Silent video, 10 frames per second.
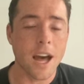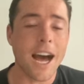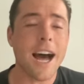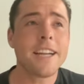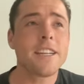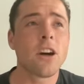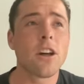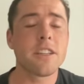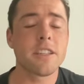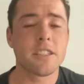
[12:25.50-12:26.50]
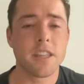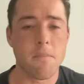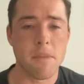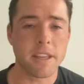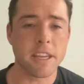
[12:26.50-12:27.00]
I'd call this the $1
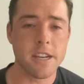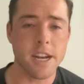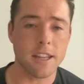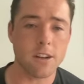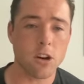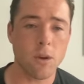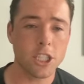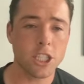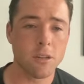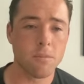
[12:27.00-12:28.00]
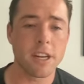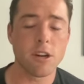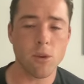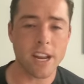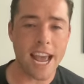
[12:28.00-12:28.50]
million question, but
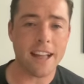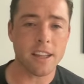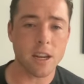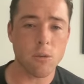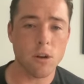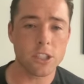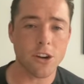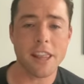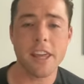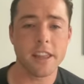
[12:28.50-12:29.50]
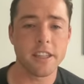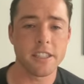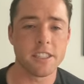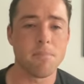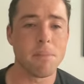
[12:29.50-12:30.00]
in reality, Walter, I think this
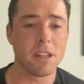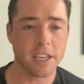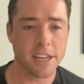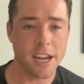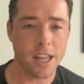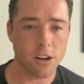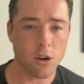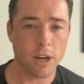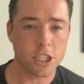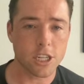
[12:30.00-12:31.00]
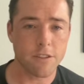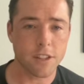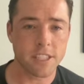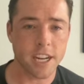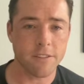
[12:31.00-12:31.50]
is a $1 billion question for
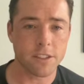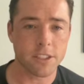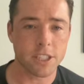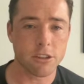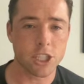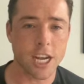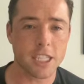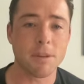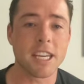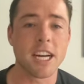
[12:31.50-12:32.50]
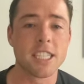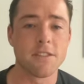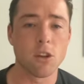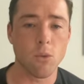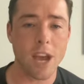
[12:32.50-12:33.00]
the San Francisco Giants because of
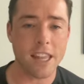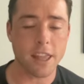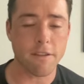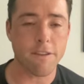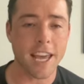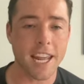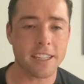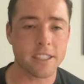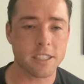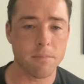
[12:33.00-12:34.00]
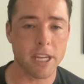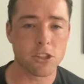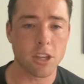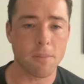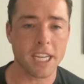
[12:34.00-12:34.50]
the way that the finances in Major
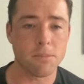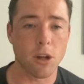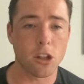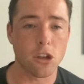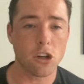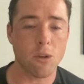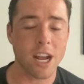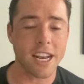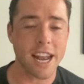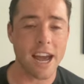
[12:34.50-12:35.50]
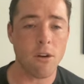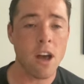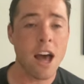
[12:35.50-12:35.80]
League Baseball look right now.